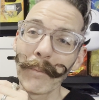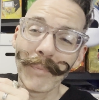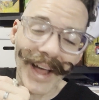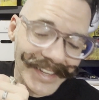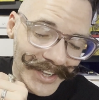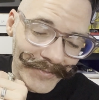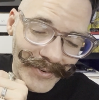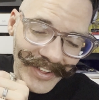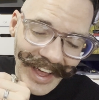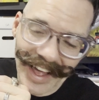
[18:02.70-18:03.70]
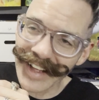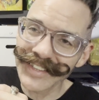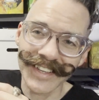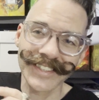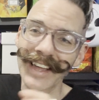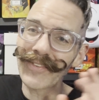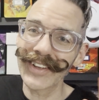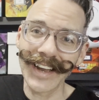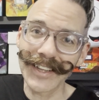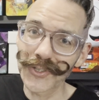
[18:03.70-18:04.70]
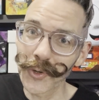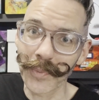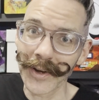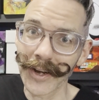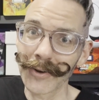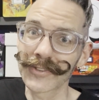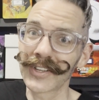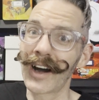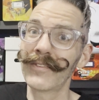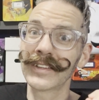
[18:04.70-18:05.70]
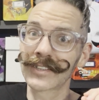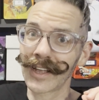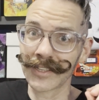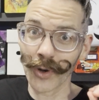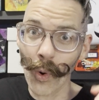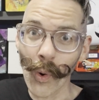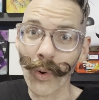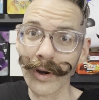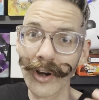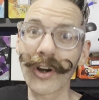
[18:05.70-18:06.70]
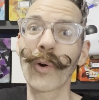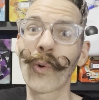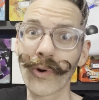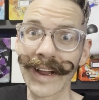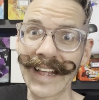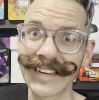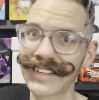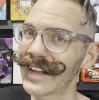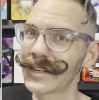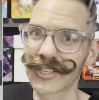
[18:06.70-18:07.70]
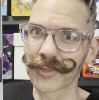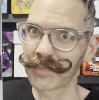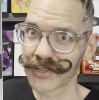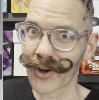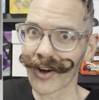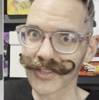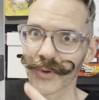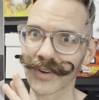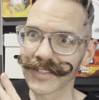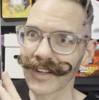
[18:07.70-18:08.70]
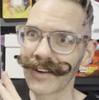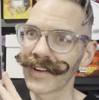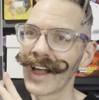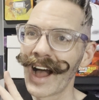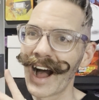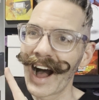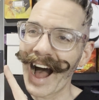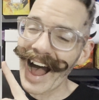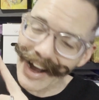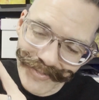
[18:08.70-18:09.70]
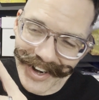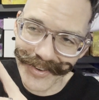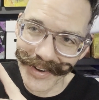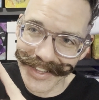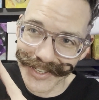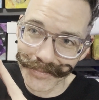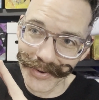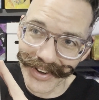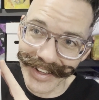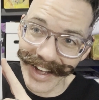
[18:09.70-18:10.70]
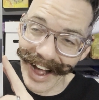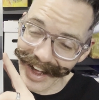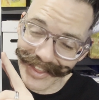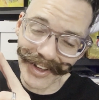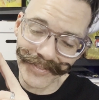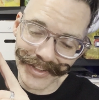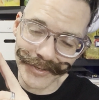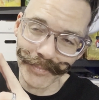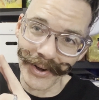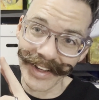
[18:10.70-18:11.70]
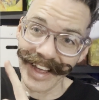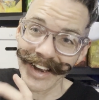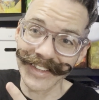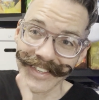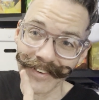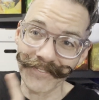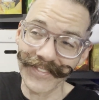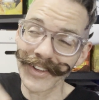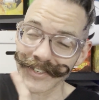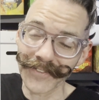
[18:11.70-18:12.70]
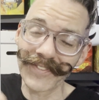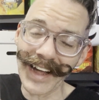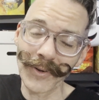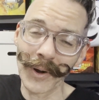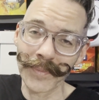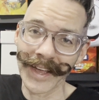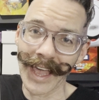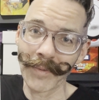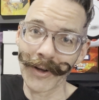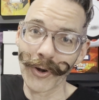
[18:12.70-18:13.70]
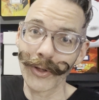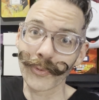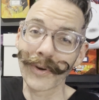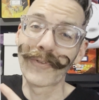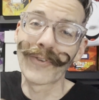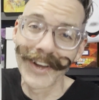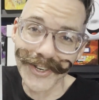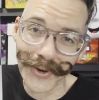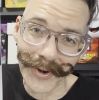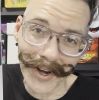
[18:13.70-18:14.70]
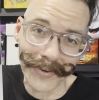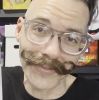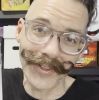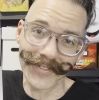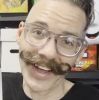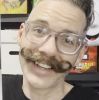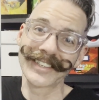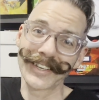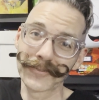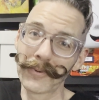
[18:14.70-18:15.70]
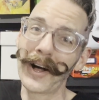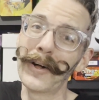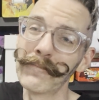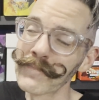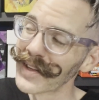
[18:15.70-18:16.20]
Basketful of Heads. It's definitely not superhero stuff. It's horror oriented, just bizarre sort of stuff. I recommend this book. I love this book, and there's a follow-up that came out called Refrigerator Full of Heads as well.